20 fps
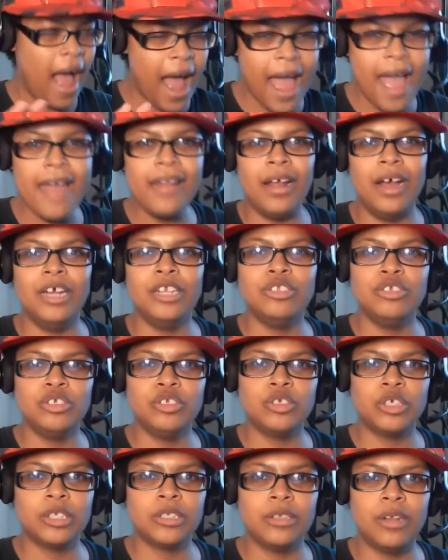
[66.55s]
and
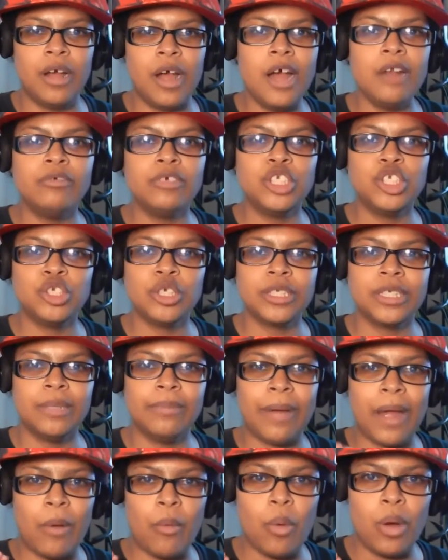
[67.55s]

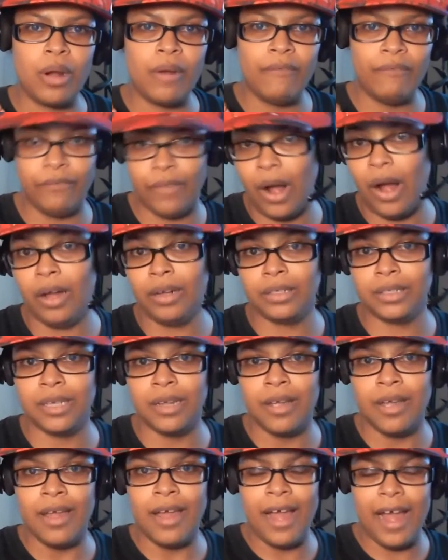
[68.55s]
unrestricted by what Vought
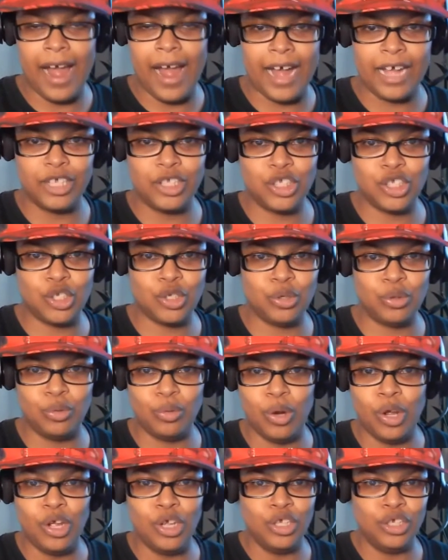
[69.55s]
has to